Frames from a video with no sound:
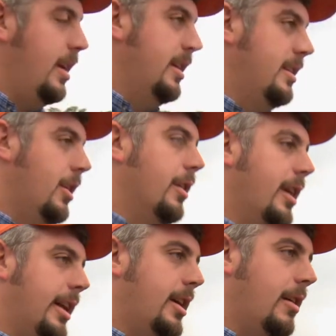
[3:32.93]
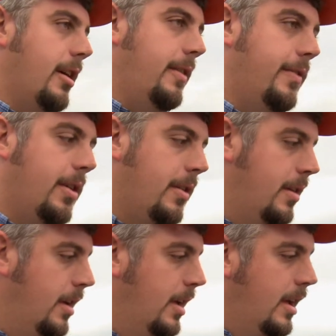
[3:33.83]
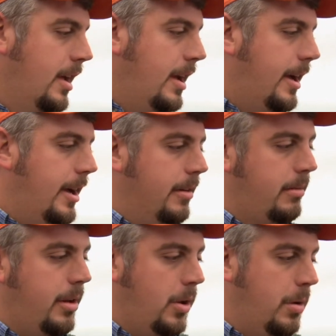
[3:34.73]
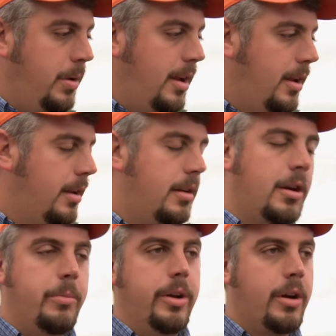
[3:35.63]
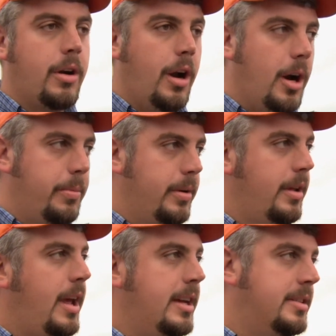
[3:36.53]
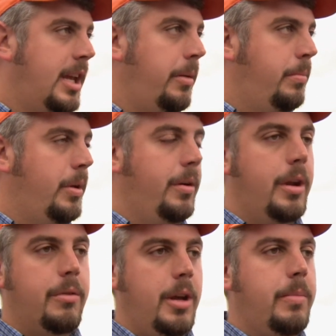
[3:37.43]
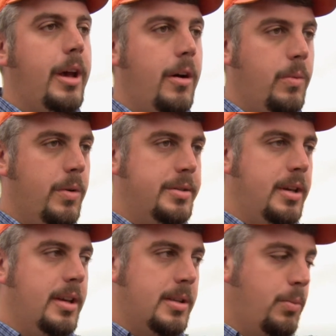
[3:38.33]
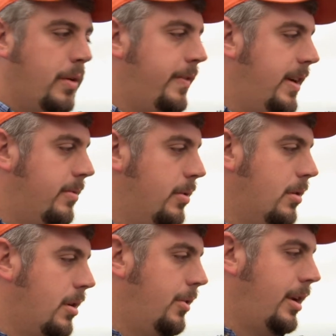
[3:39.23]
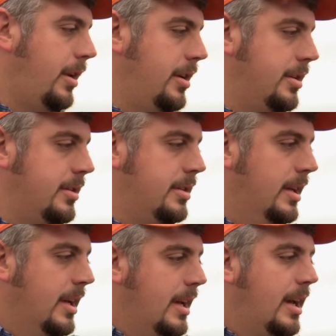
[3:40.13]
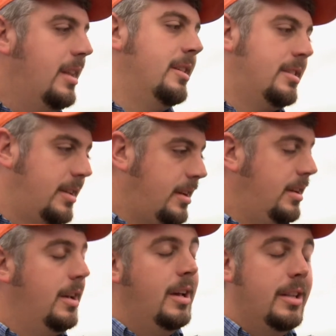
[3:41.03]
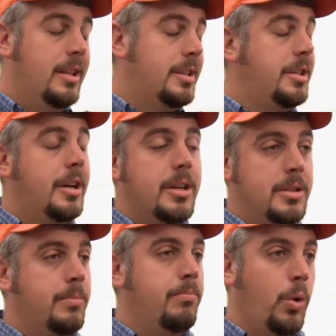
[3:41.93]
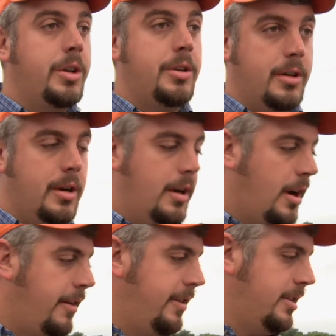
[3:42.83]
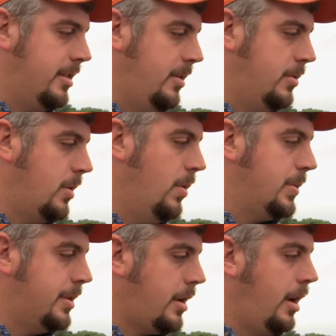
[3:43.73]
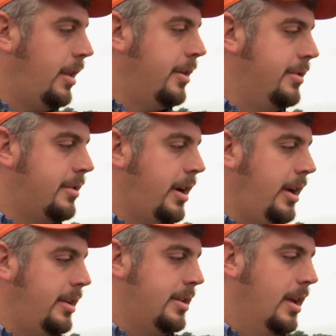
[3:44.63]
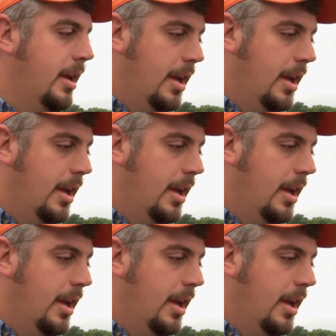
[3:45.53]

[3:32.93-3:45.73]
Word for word: until it got that rainfall. Uh, canola being an indeterminate crop has the capability to rebound once it gets more favorable growing conditions. And this it, uh, this year is moisture, obviously. So once we start getting those rains,